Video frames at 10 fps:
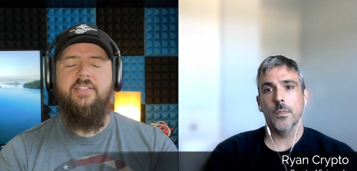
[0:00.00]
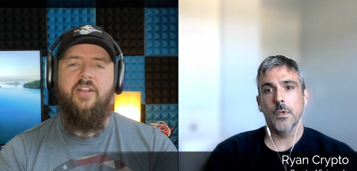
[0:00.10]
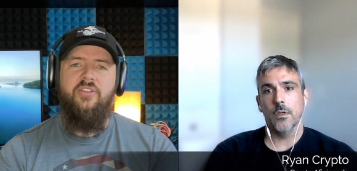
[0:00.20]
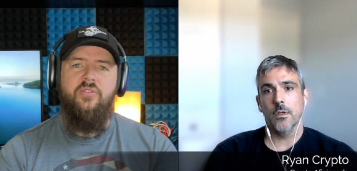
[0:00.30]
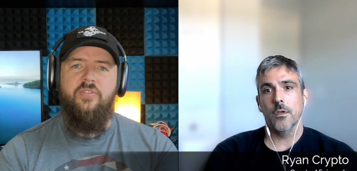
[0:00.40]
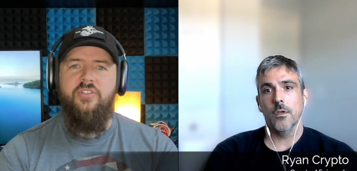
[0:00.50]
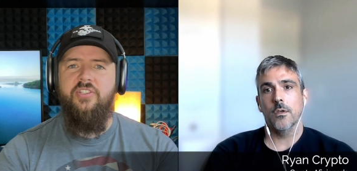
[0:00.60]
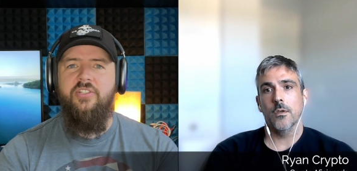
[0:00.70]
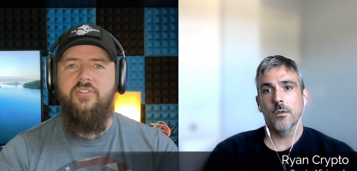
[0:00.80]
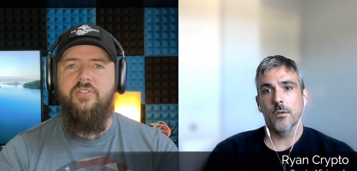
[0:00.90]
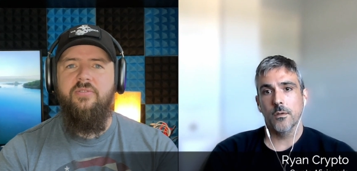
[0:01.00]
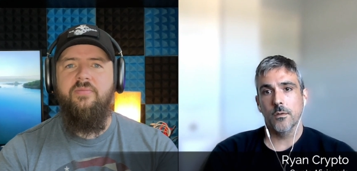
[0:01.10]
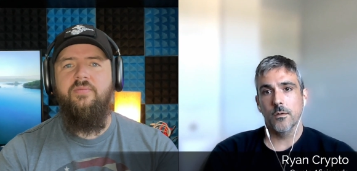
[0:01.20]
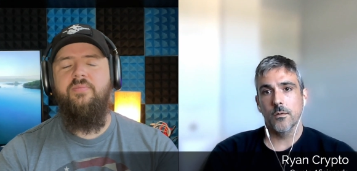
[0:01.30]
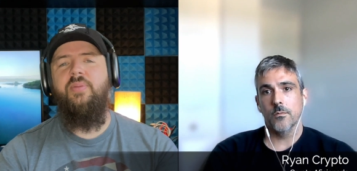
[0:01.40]
Speaker 1: not universally true,
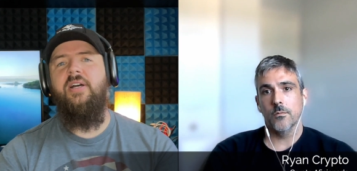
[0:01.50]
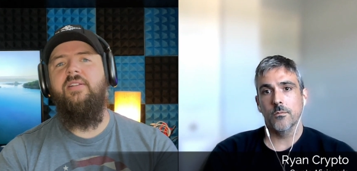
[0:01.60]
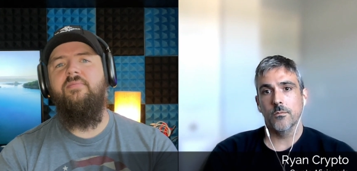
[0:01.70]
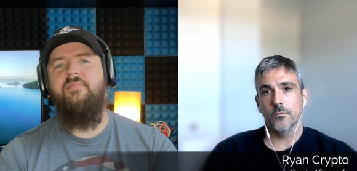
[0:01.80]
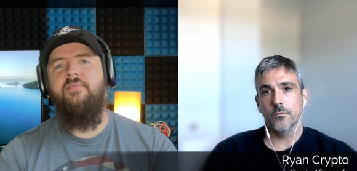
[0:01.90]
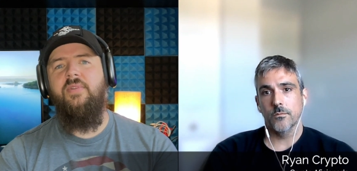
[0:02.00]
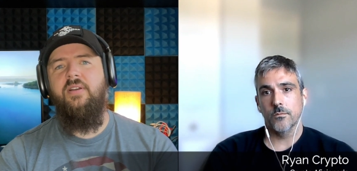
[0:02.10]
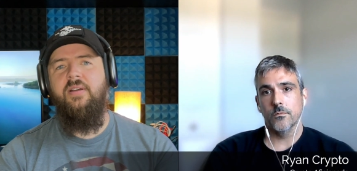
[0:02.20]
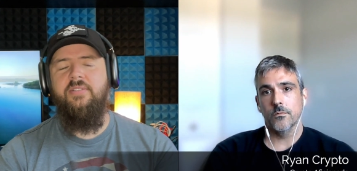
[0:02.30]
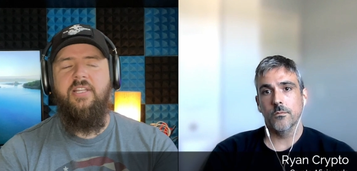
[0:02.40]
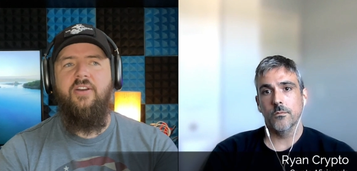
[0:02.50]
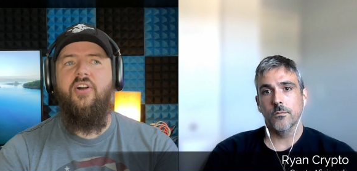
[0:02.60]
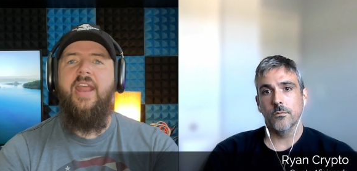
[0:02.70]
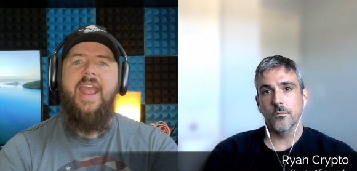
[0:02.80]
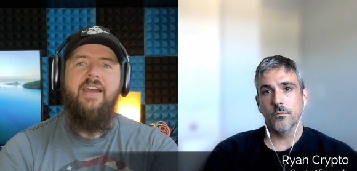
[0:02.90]
but I would say on
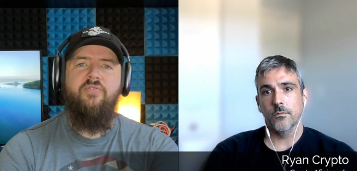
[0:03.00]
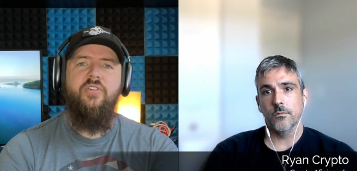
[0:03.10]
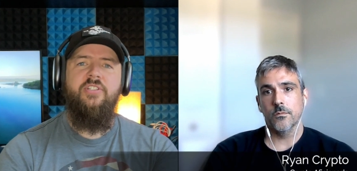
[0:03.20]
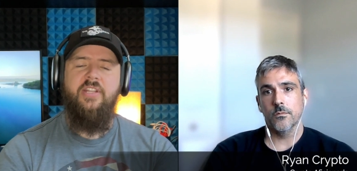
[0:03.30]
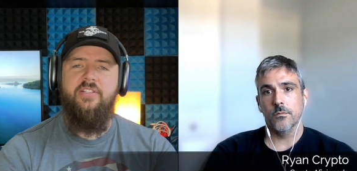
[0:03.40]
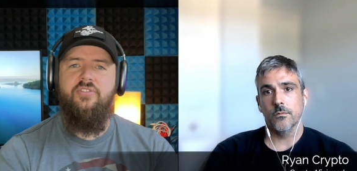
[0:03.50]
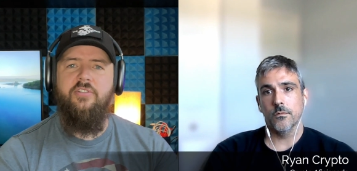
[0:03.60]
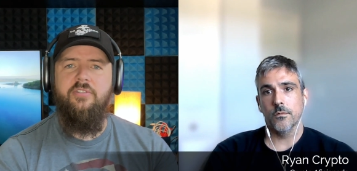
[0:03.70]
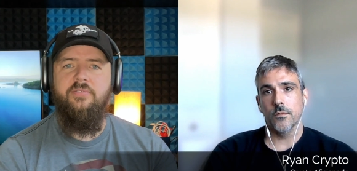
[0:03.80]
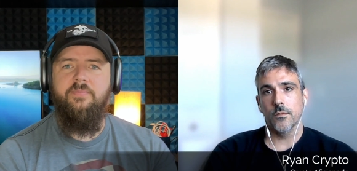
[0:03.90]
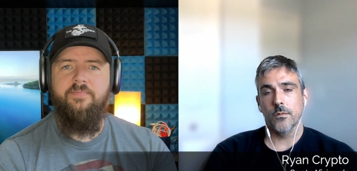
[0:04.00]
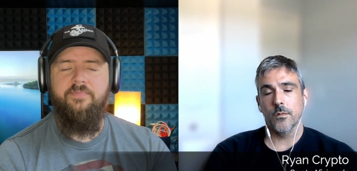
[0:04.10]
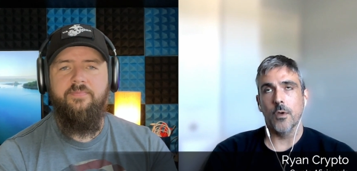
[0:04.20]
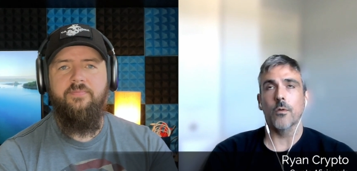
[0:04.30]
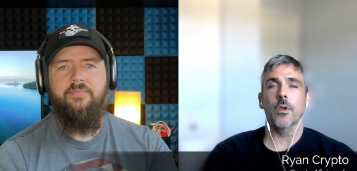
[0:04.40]
average, that's true.
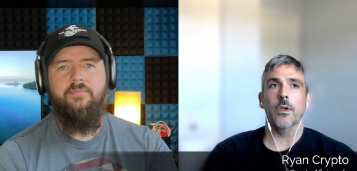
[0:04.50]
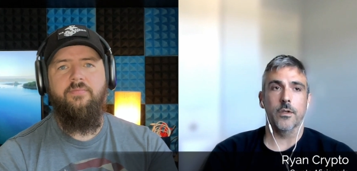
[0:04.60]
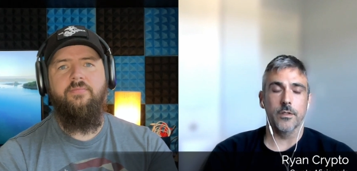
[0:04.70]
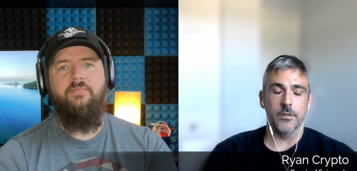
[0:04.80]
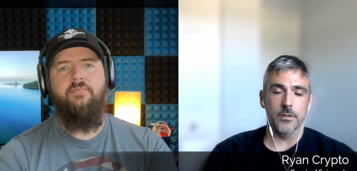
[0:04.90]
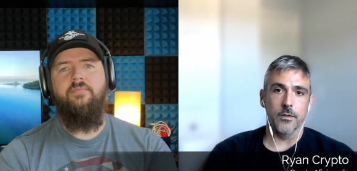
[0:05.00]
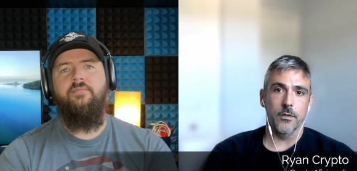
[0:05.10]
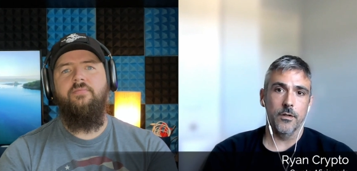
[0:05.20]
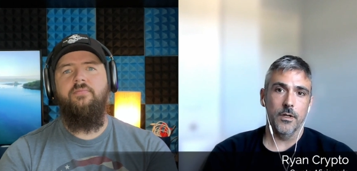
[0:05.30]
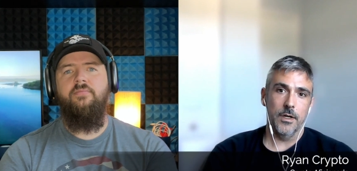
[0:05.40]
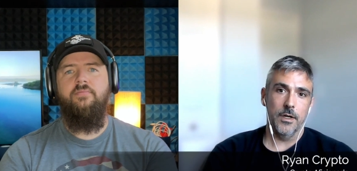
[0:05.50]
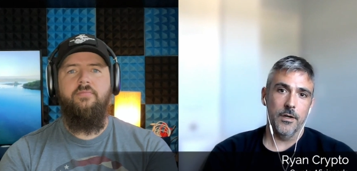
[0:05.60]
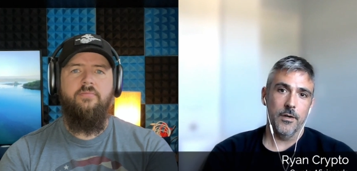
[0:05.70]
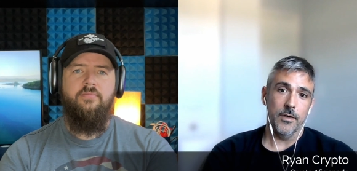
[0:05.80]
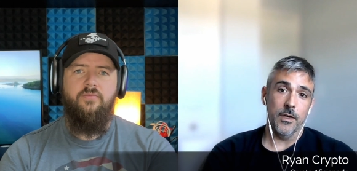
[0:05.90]
Okay, good to know.
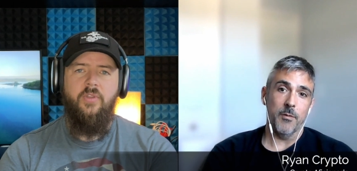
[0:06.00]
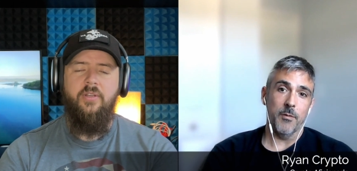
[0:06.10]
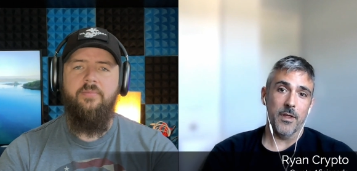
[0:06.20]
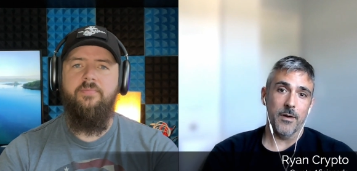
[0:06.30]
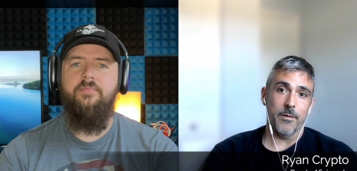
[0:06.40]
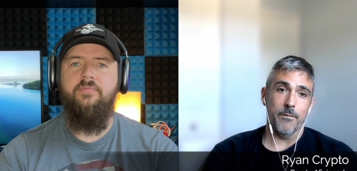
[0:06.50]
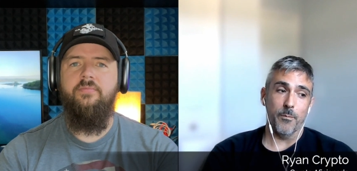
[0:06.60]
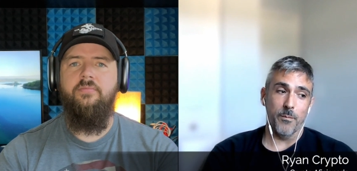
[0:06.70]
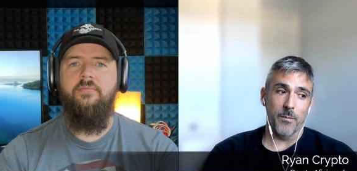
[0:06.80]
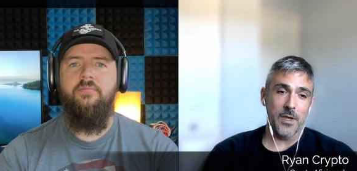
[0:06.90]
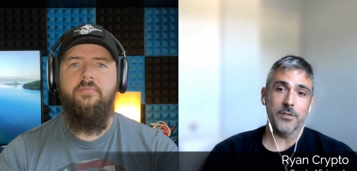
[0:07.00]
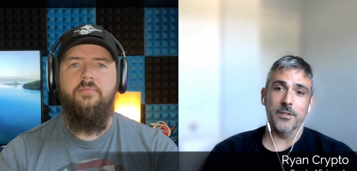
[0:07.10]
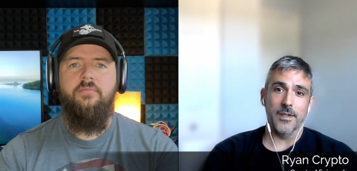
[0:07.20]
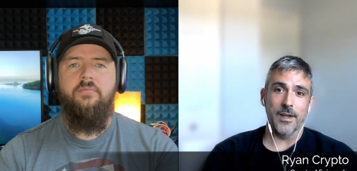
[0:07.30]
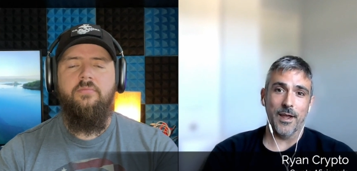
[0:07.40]
Speaker 2: You gave me a lot of
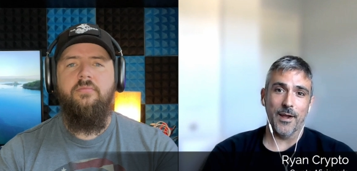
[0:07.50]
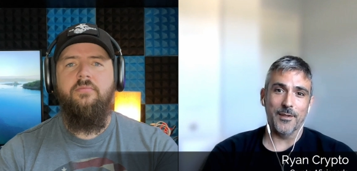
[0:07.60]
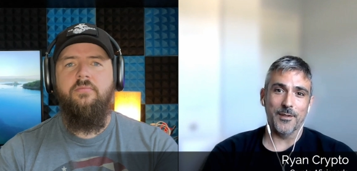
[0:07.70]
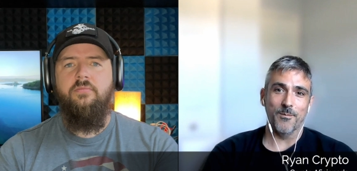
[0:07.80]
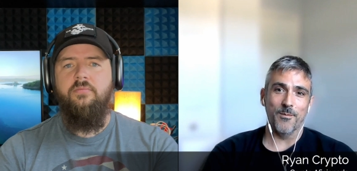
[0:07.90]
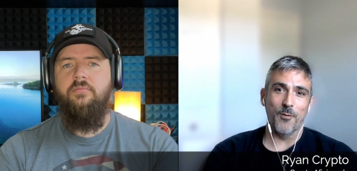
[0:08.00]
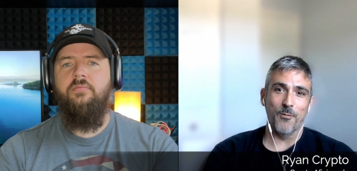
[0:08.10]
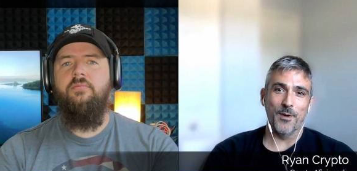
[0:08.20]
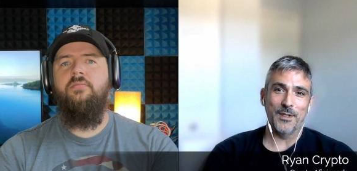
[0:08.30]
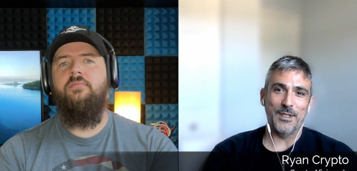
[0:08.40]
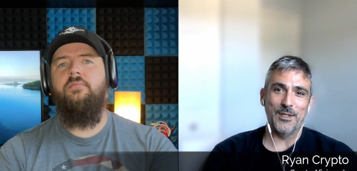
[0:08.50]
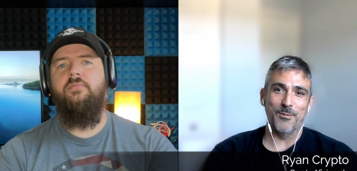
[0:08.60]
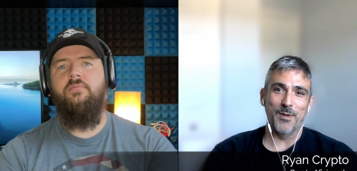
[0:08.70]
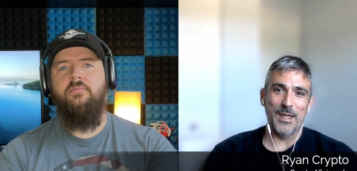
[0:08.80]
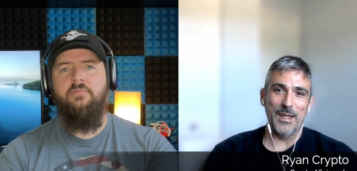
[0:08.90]
information today. I got some homework to
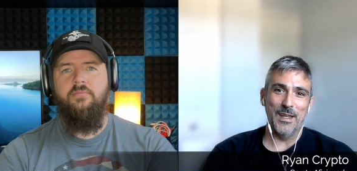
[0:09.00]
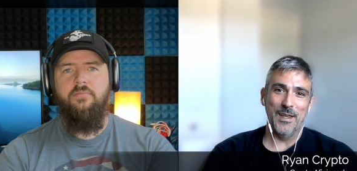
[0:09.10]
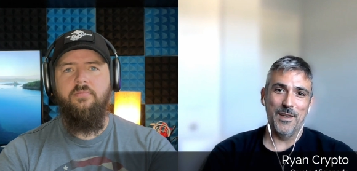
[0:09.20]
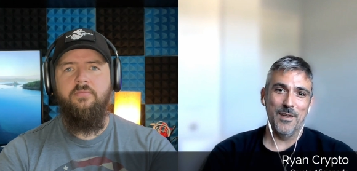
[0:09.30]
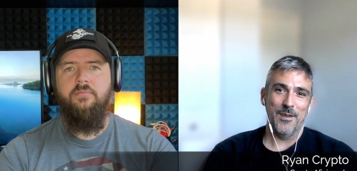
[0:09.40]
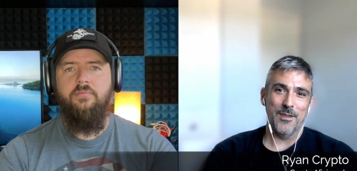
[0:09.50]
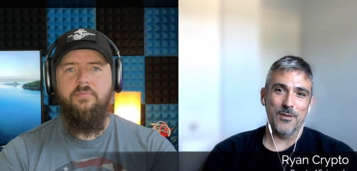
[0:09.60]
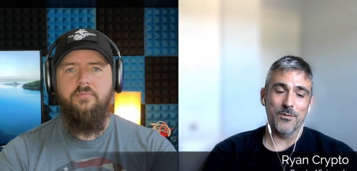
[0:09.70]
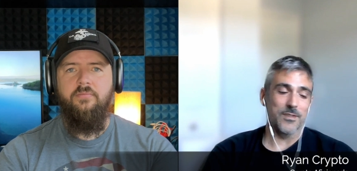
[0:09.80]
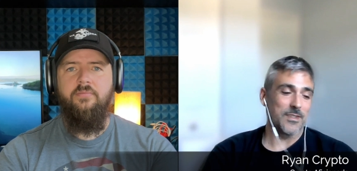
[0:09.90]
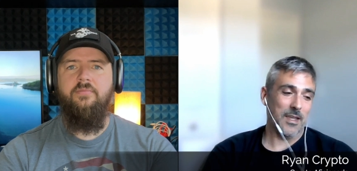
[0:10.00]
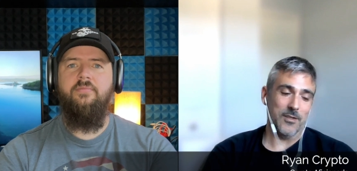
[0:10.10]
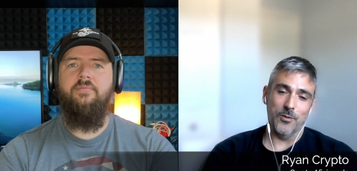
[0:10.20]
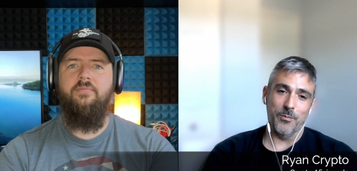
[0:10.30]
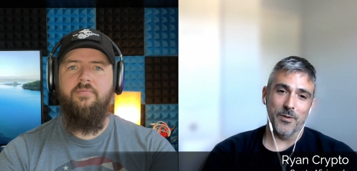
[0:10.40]
do, but this was
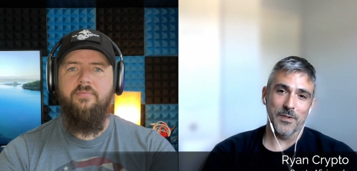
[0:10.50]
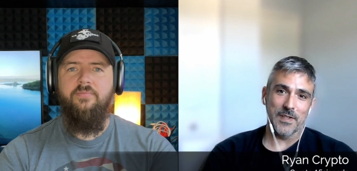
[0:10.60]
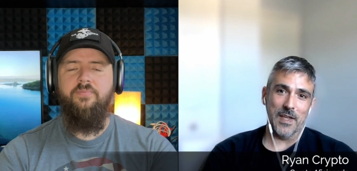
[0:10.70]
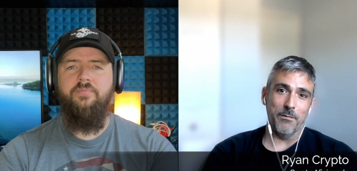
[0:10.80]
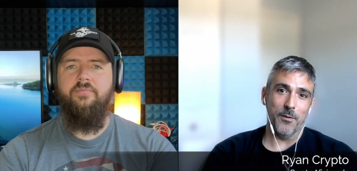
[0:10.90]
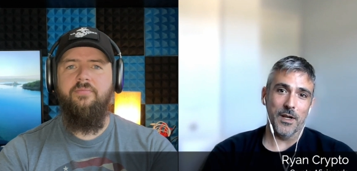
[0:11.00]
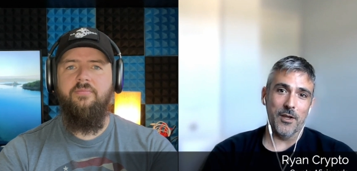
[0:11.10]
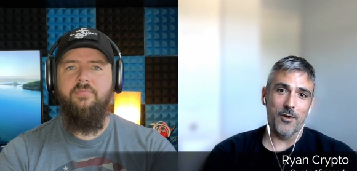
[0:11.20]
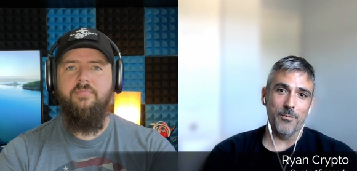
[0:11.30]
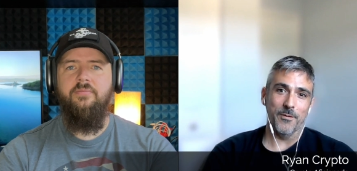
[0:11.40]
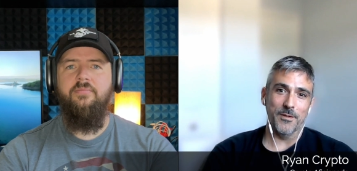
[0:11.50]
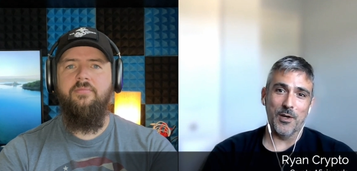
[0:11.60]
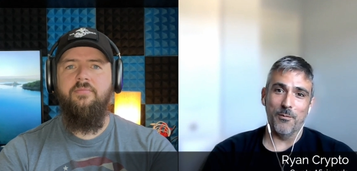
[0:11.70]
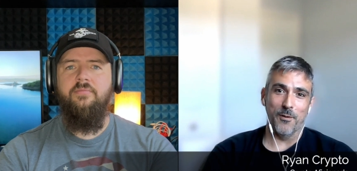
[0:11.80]
like super insightful, and I hope it was